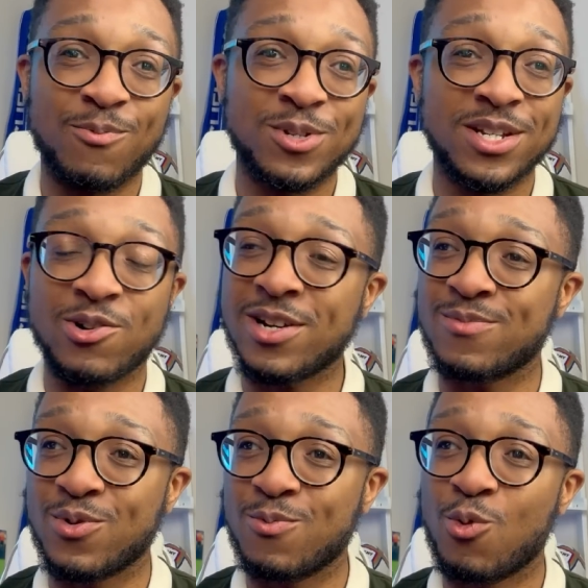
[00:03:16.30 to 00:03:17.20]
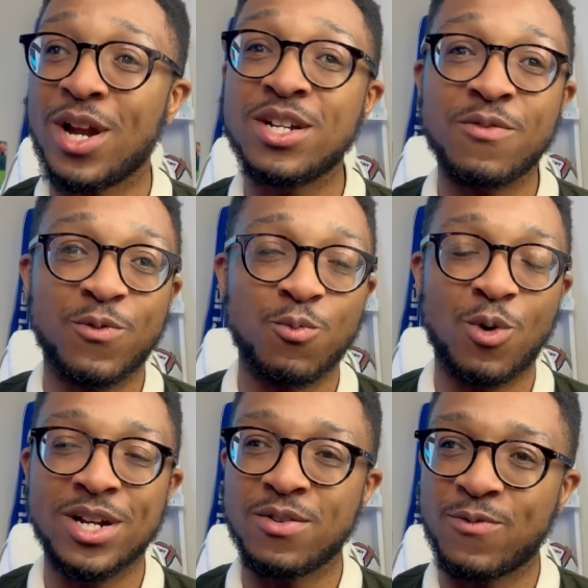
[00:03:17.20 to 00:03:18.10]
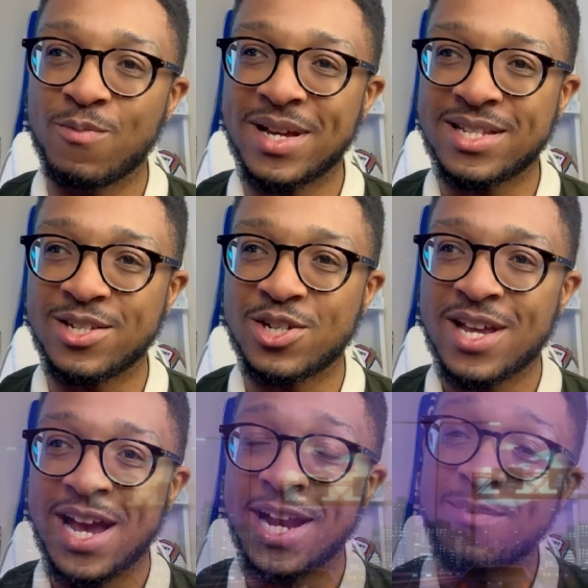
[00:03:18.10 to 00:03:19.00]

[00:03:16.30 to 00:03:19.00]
was incredible. Wonderful, wonderful message. And I'm